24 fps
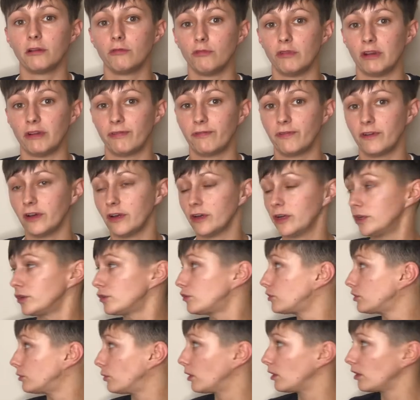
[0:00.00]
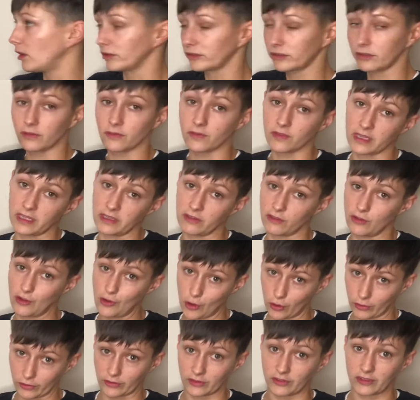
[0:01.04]
refer to a lot of these
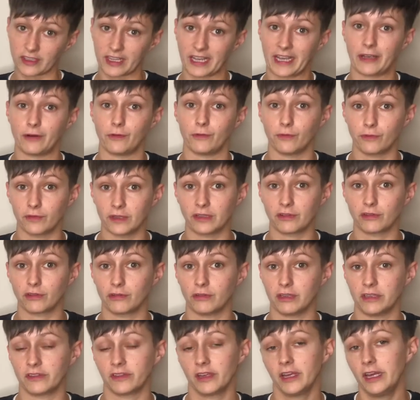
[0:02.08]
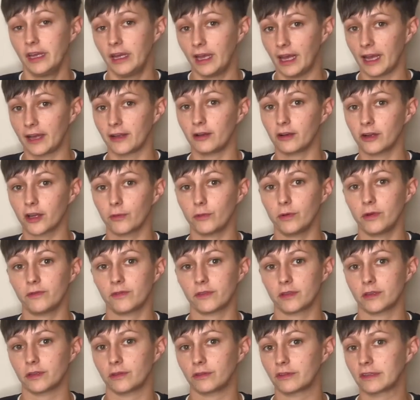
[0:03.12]
non-scale victories, and I'll go over
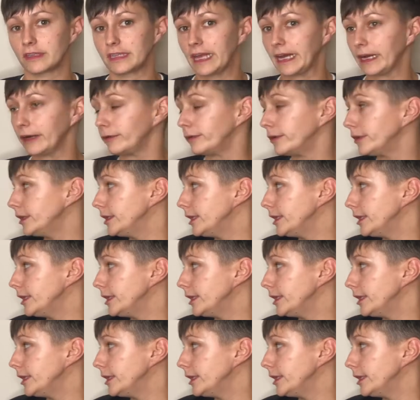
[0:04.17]
those now.